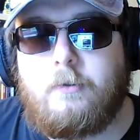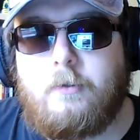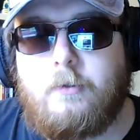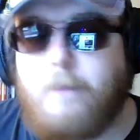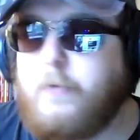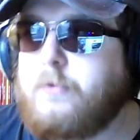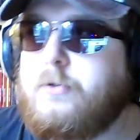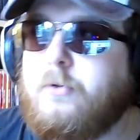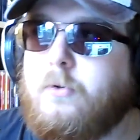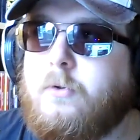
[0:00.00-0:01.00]
I'm not
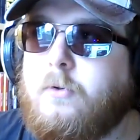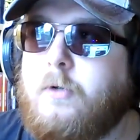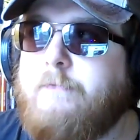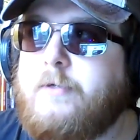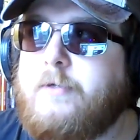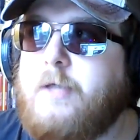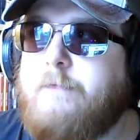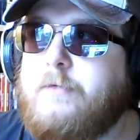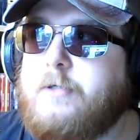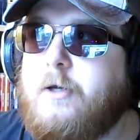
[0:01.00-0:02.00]
sure if
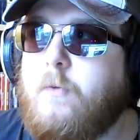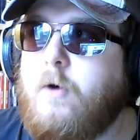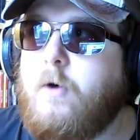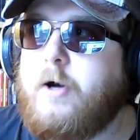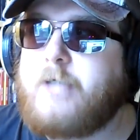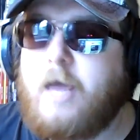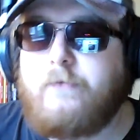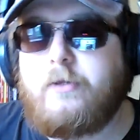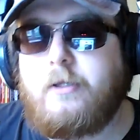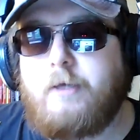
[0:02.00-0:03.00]
it's going to work, because
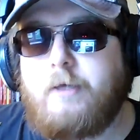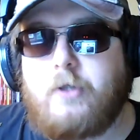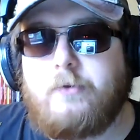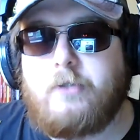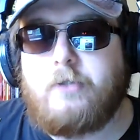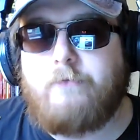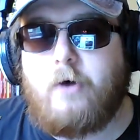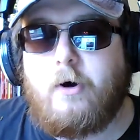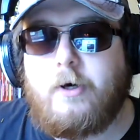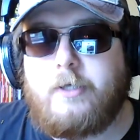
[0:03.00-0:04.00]
everything they've shown so
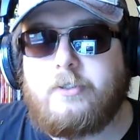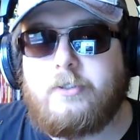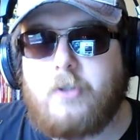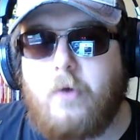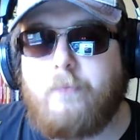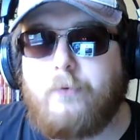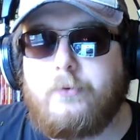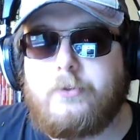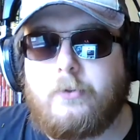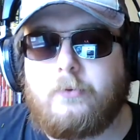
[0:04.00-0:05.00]
far is so
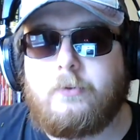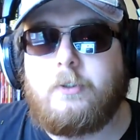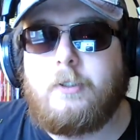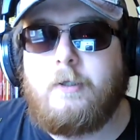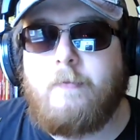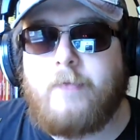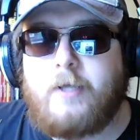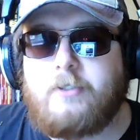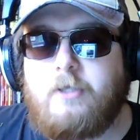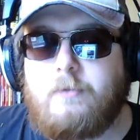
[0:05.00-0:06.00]
brutal
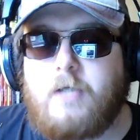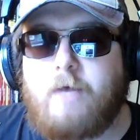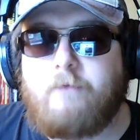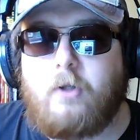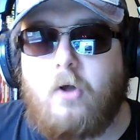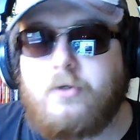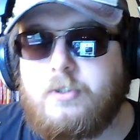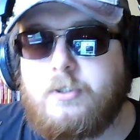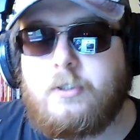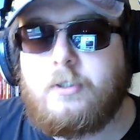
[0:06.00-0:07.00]
that it seems to have
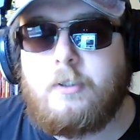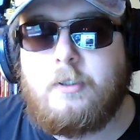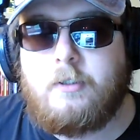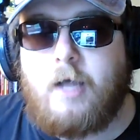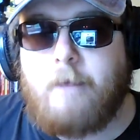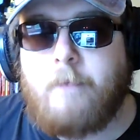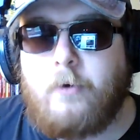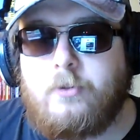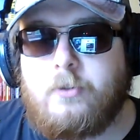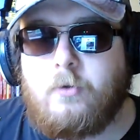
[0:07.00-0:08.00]
lost that
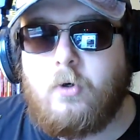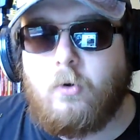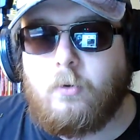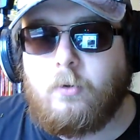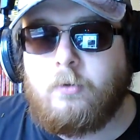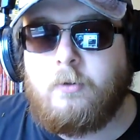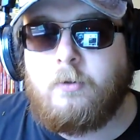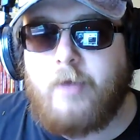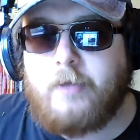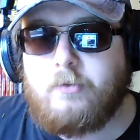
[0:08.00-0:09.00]
emotional core
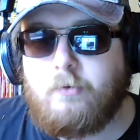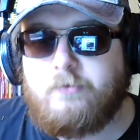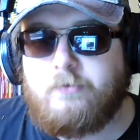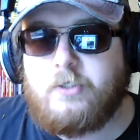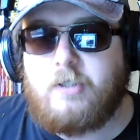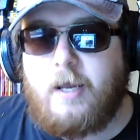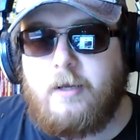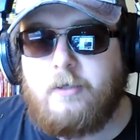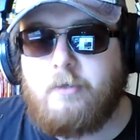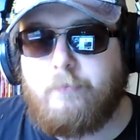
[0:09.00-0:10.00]
that sort of
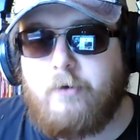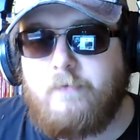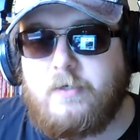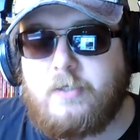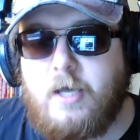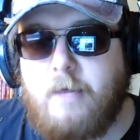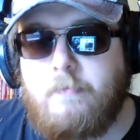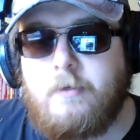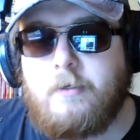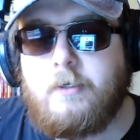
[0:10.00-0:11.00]
sustained the previous
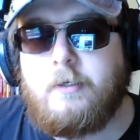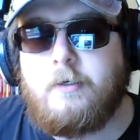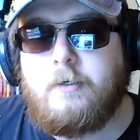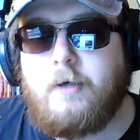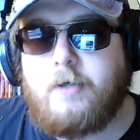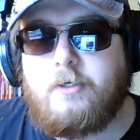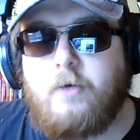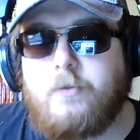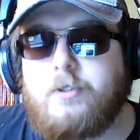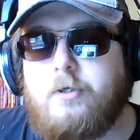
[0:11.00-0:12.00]
game. I don't
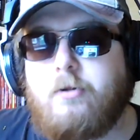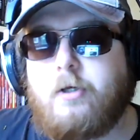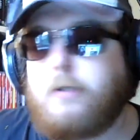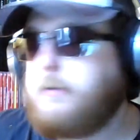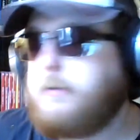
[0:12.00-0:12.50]
know. What did you think?